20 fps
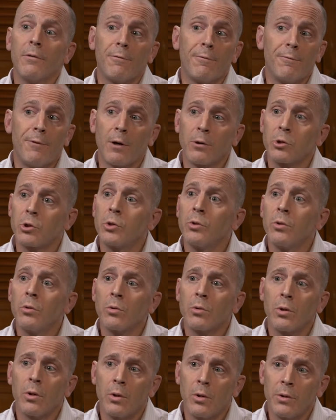functional
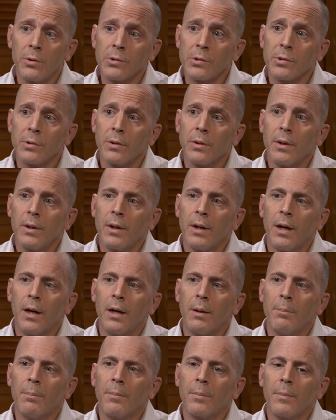goals,
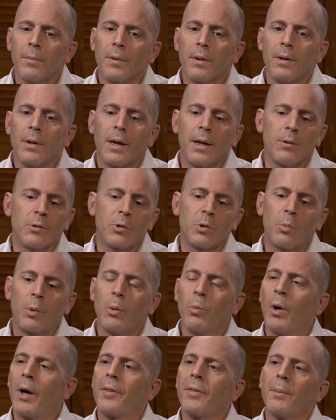and so we
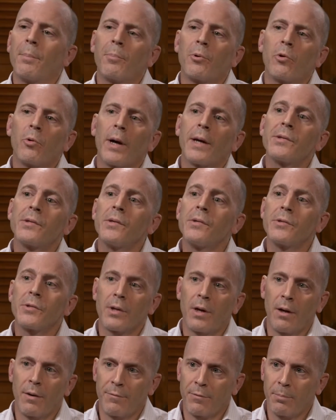want the presence
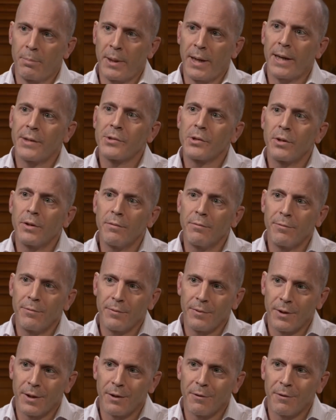of positive